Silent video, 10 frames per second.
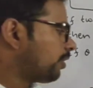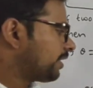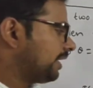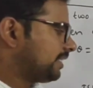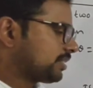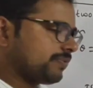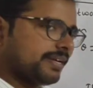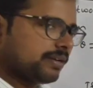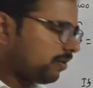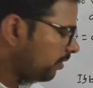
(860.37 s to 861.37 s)
mod a
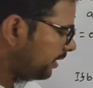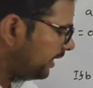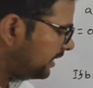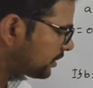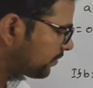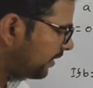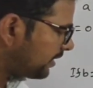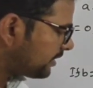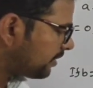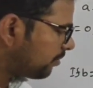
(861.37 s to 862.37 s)
square, or a square
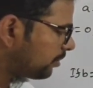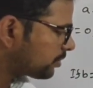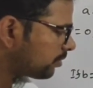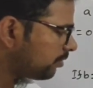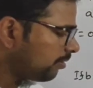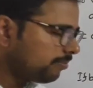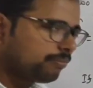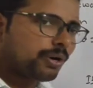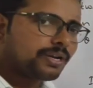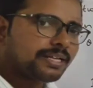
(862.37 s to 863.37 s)
is equals to
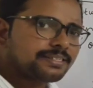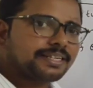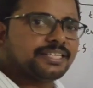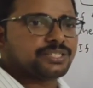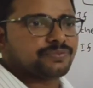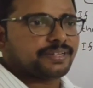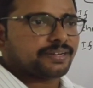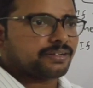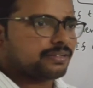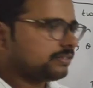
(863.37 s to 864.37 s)
modulus a square.